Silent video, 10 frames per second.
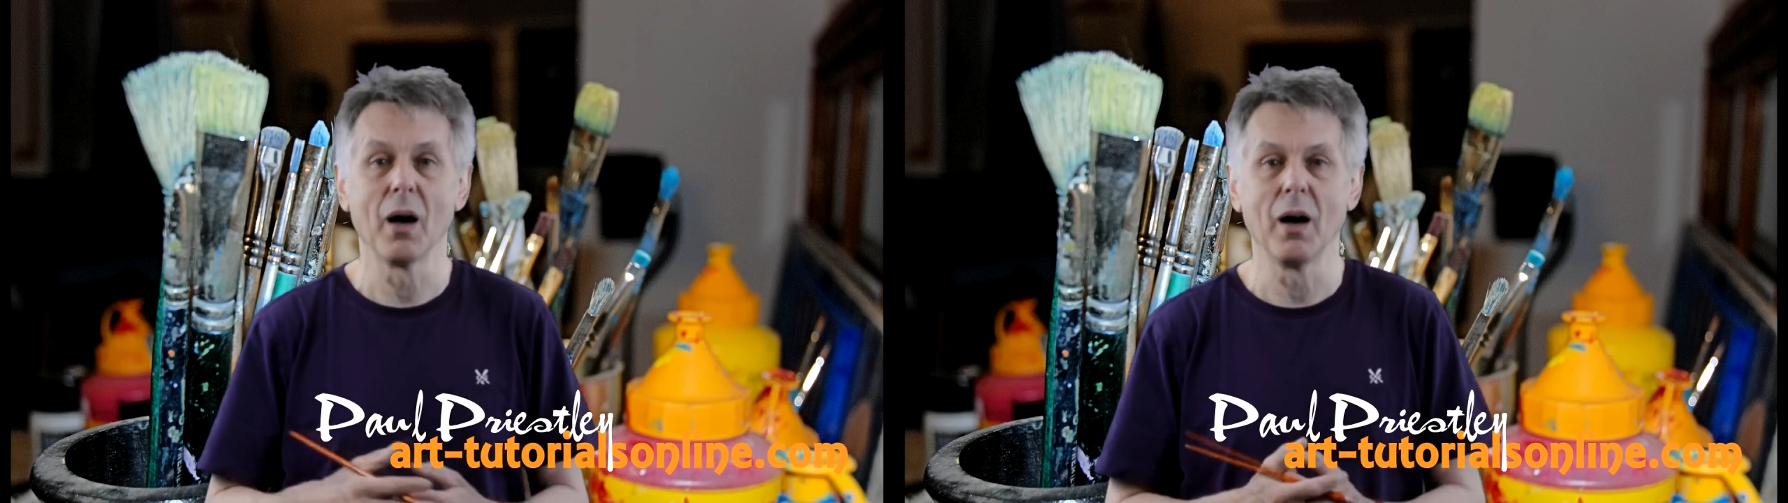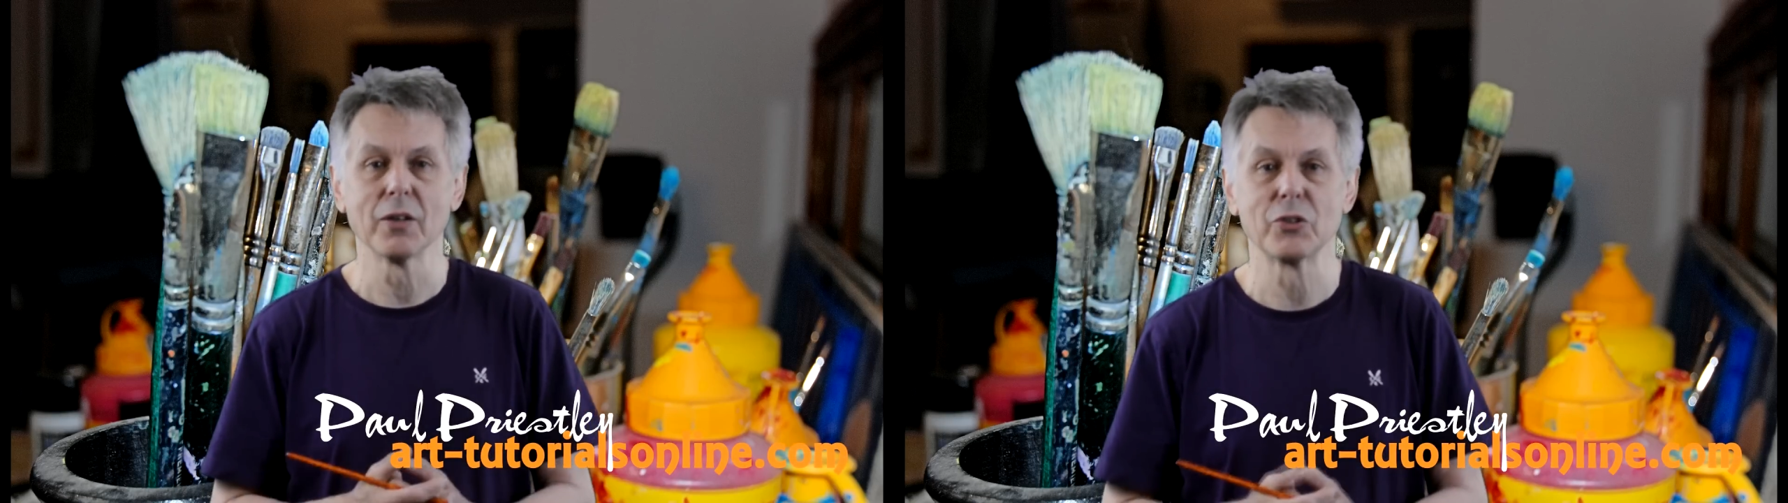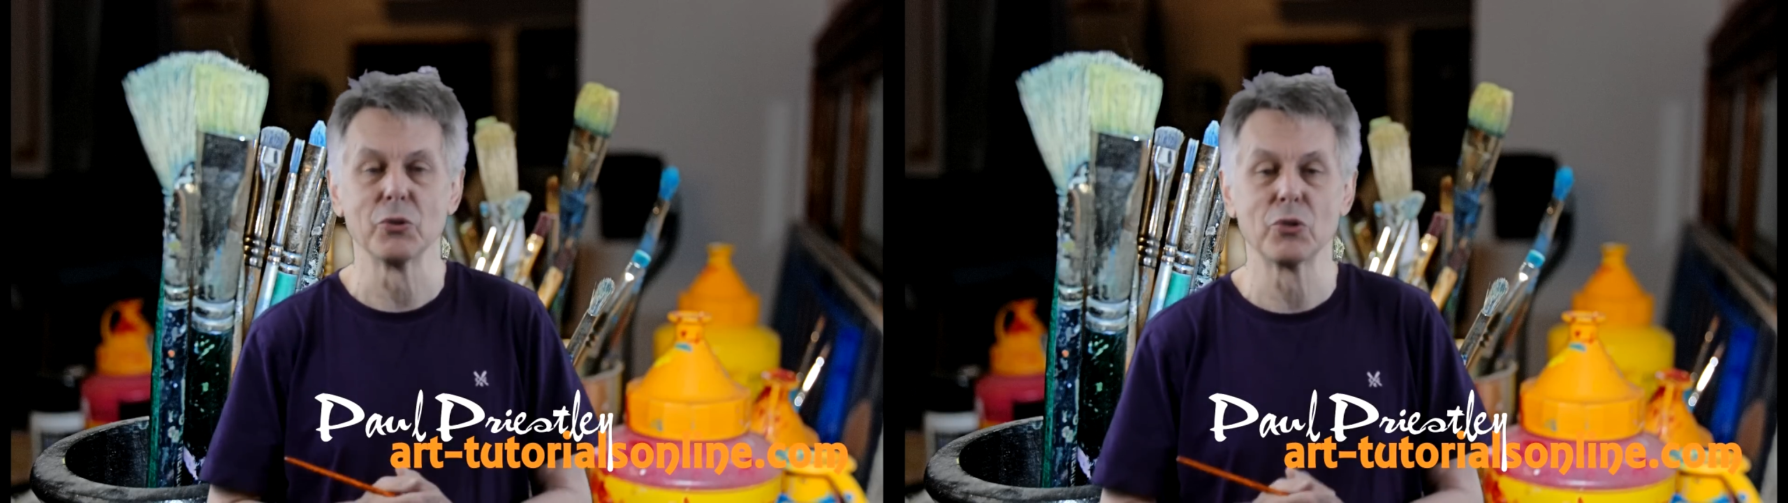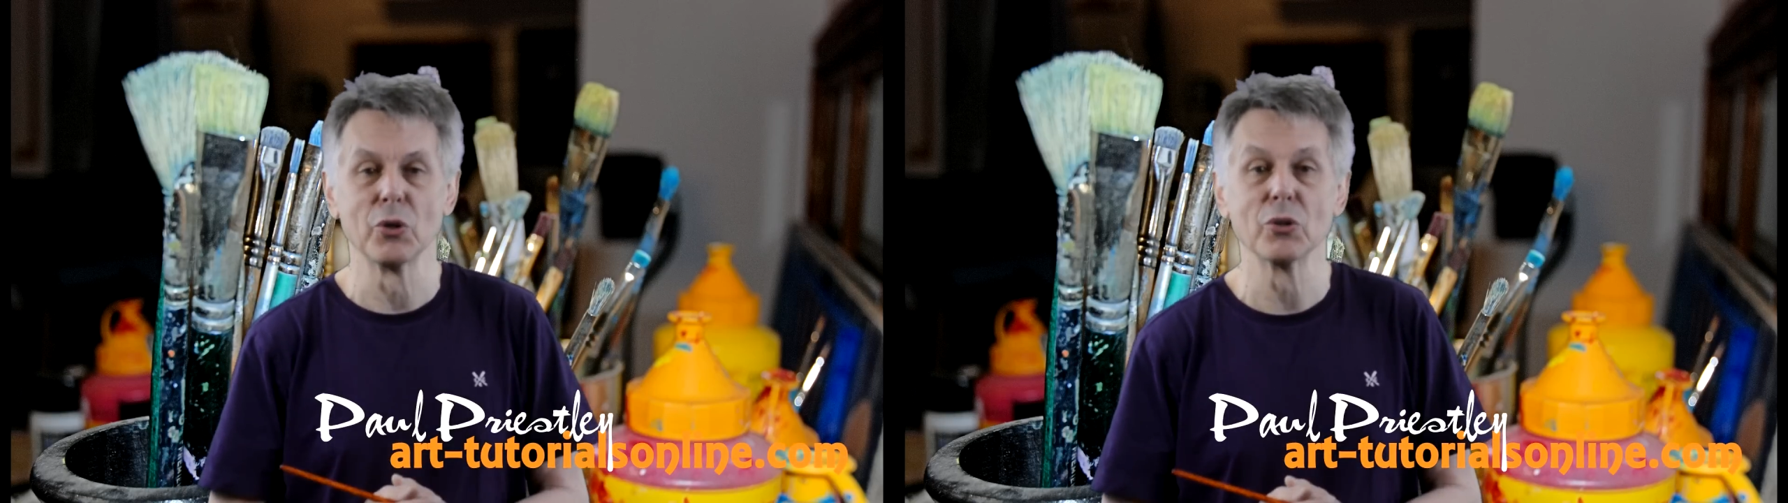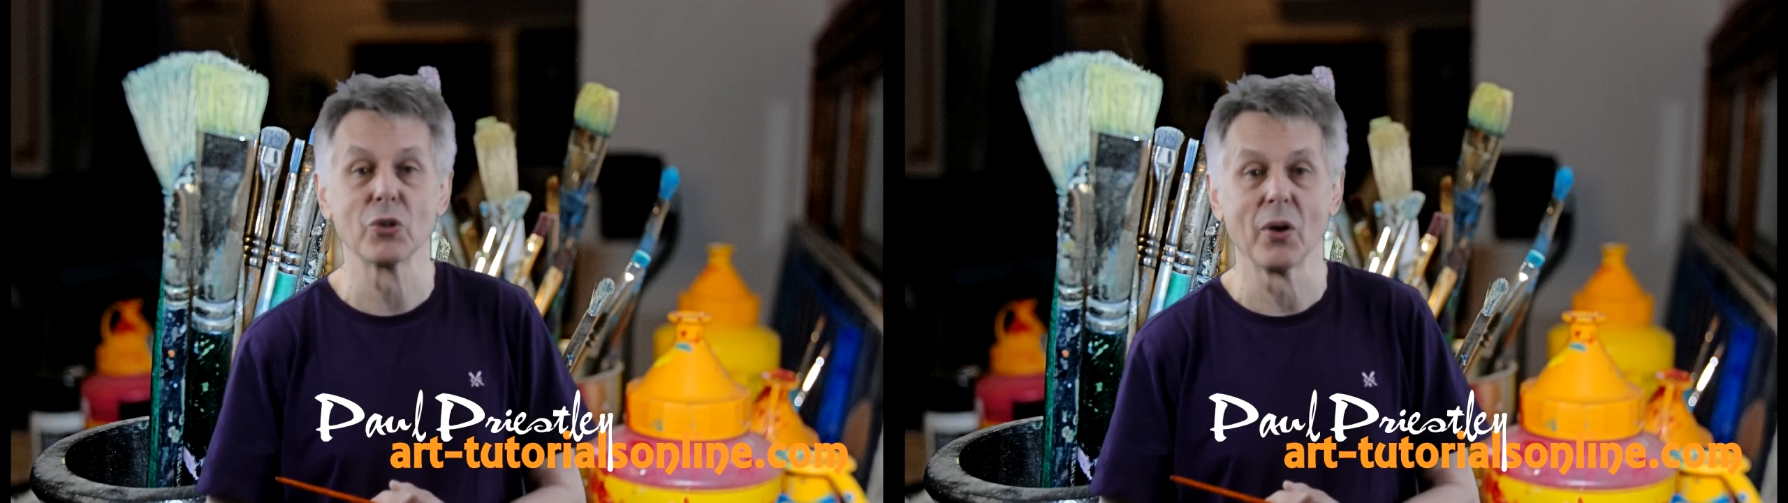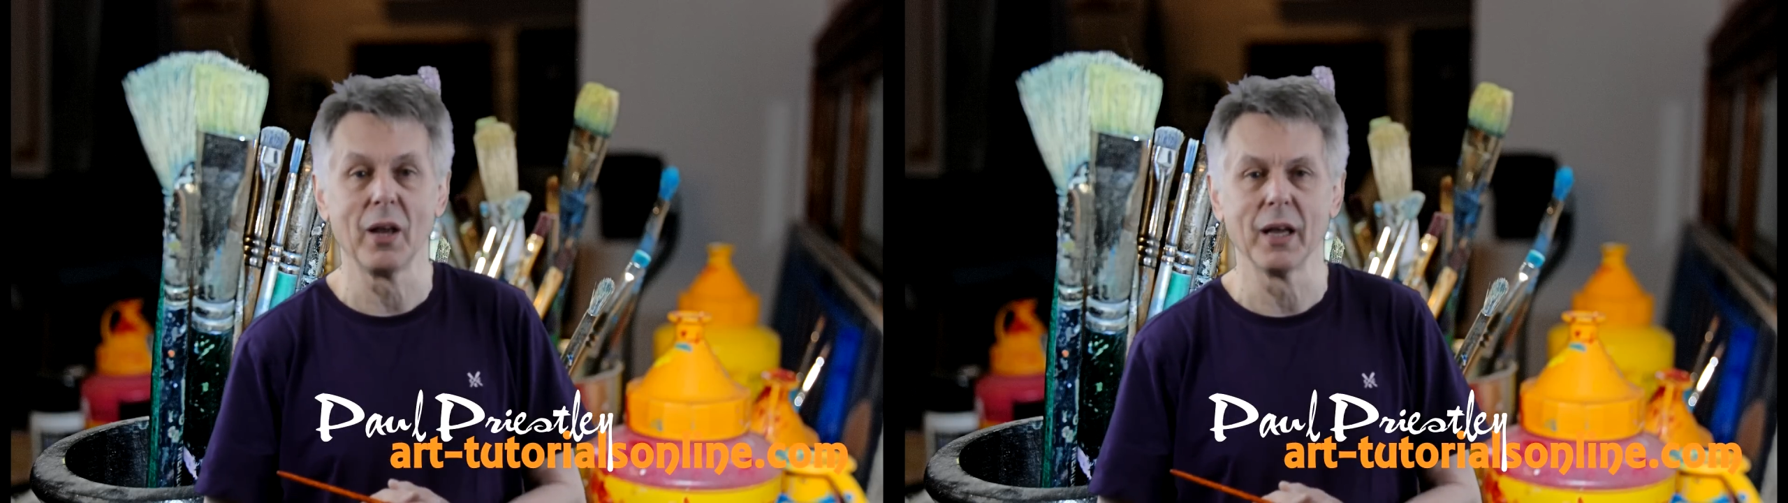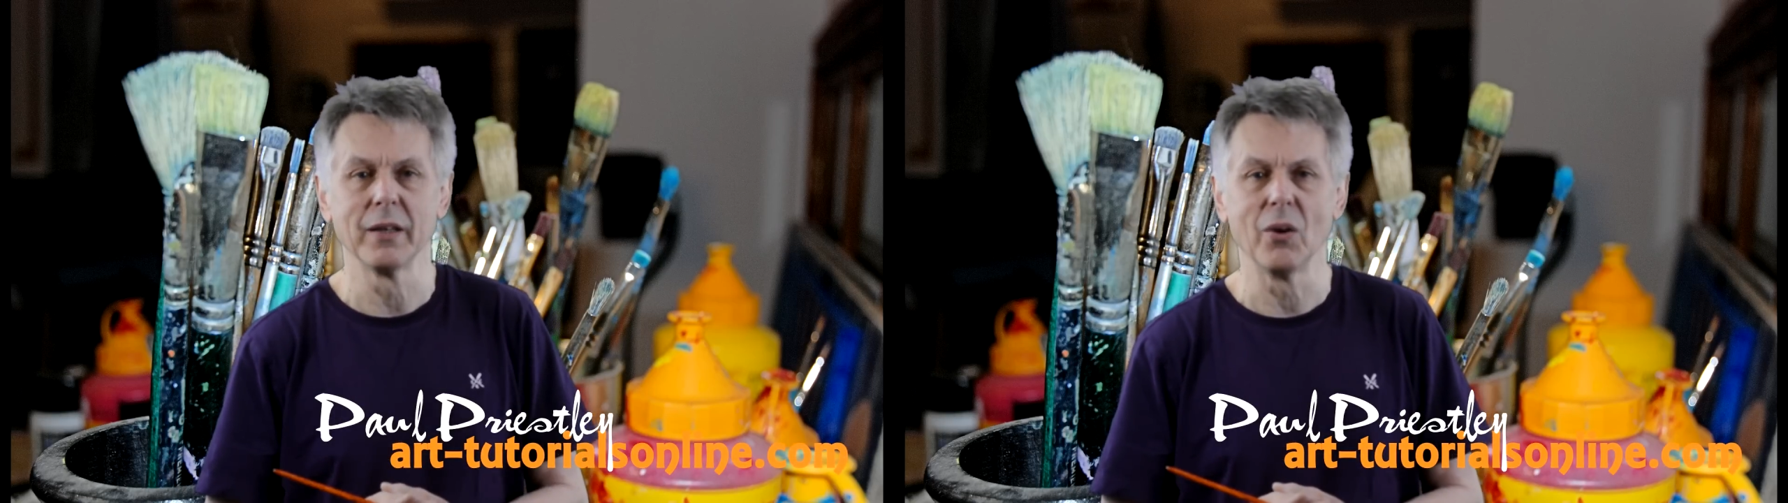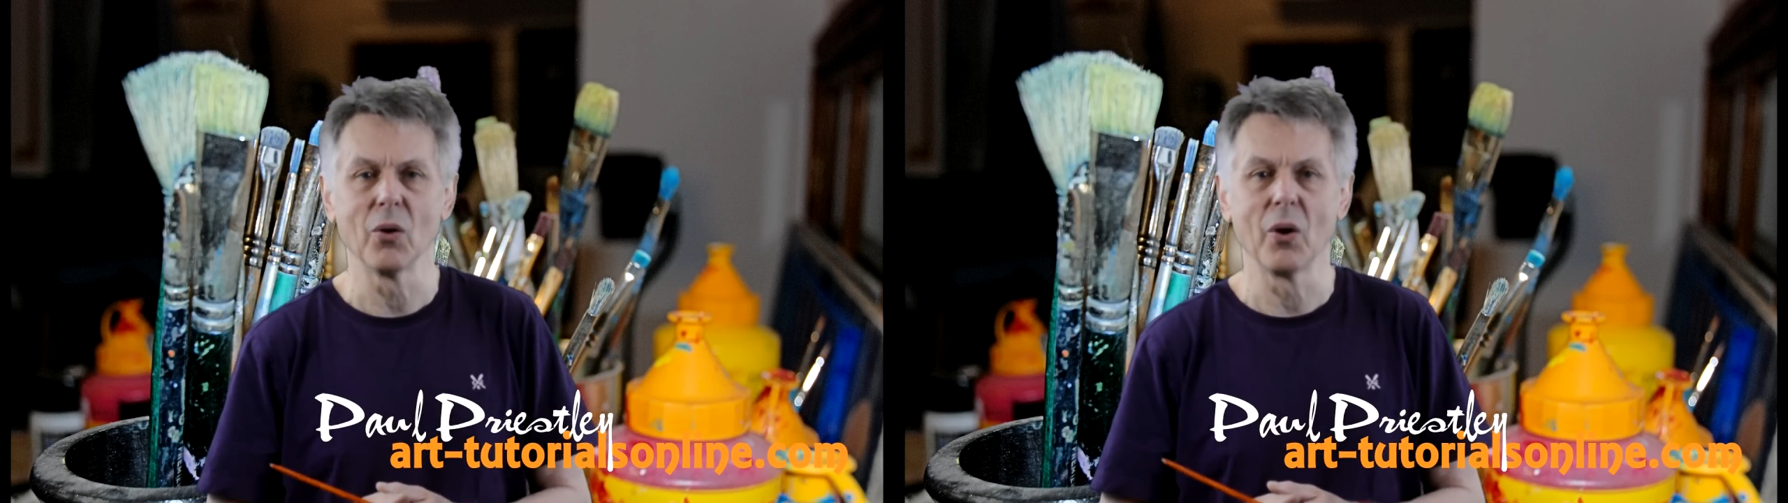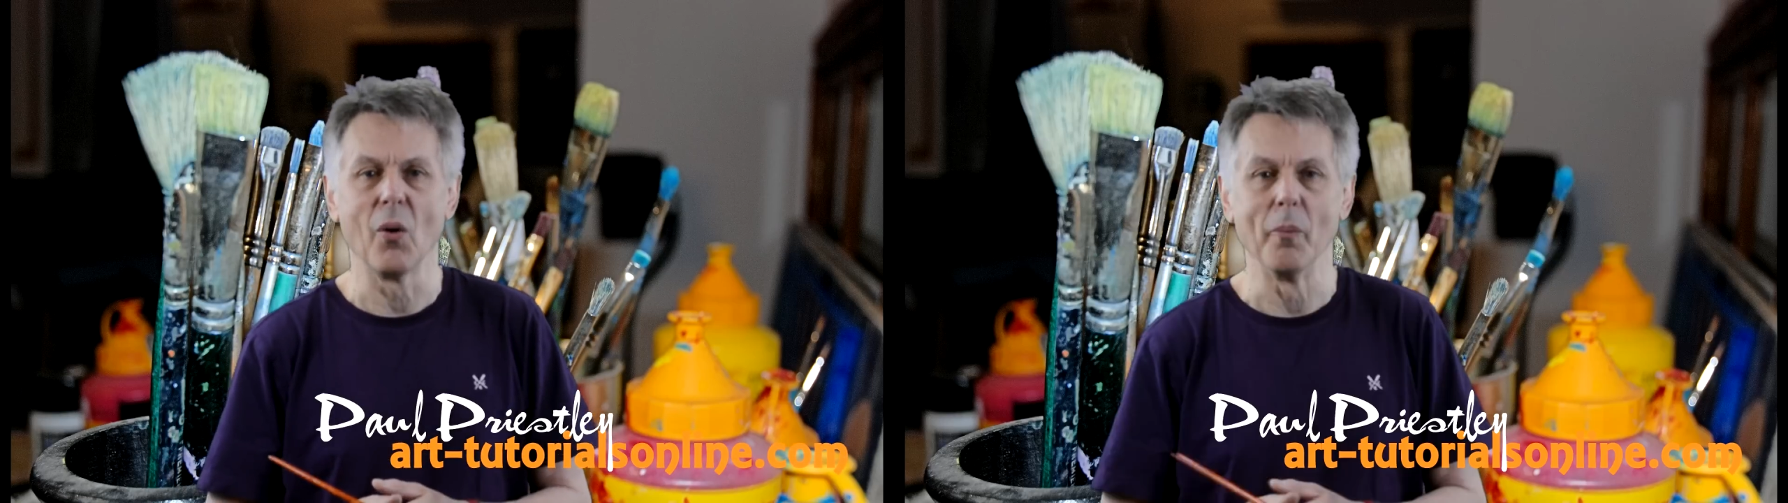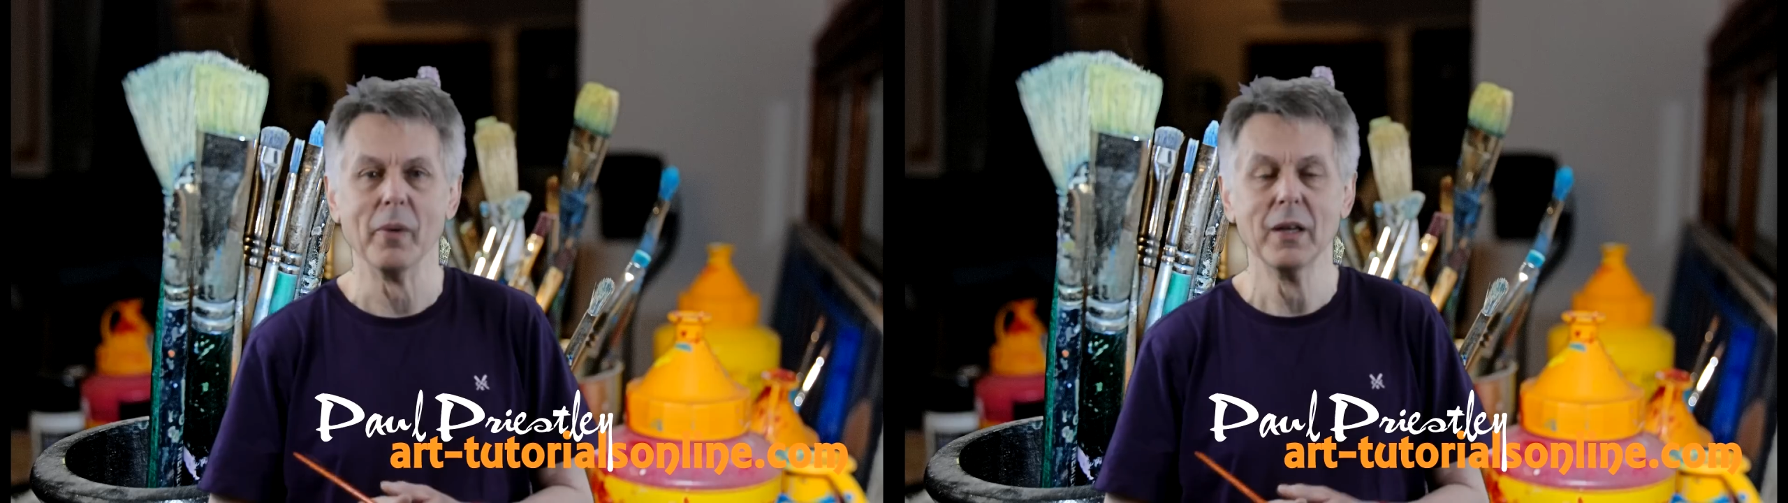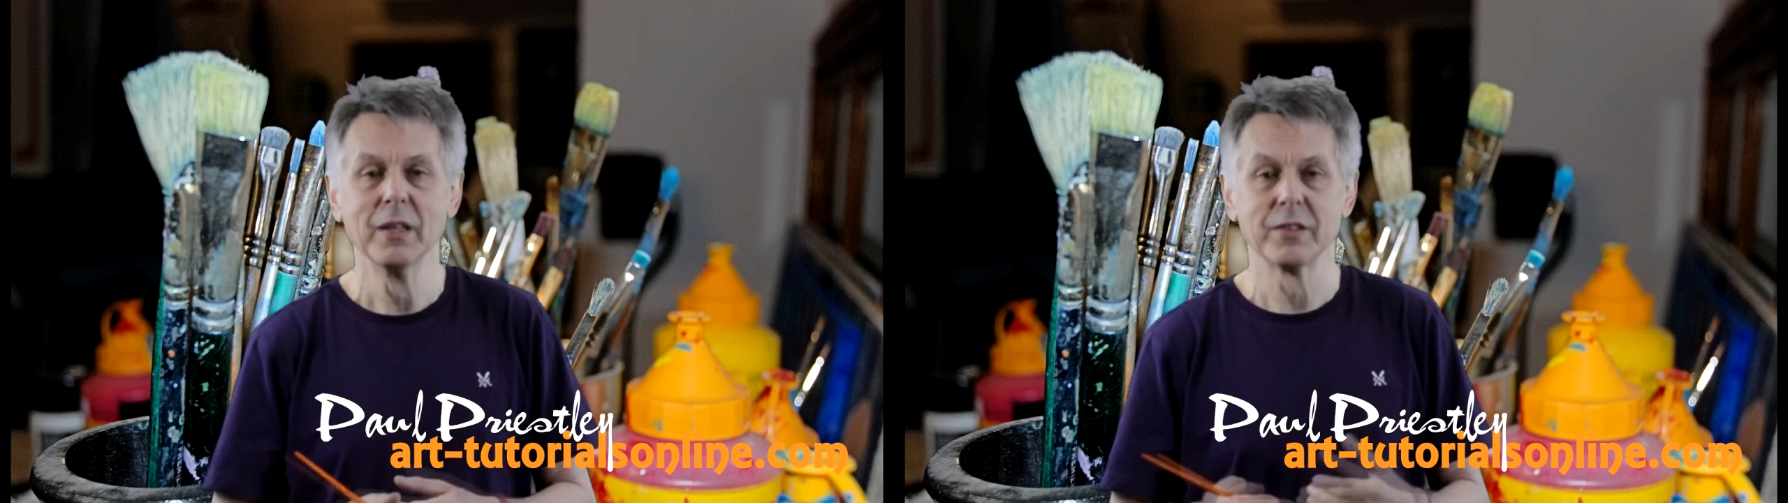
arttutorialsonline.com.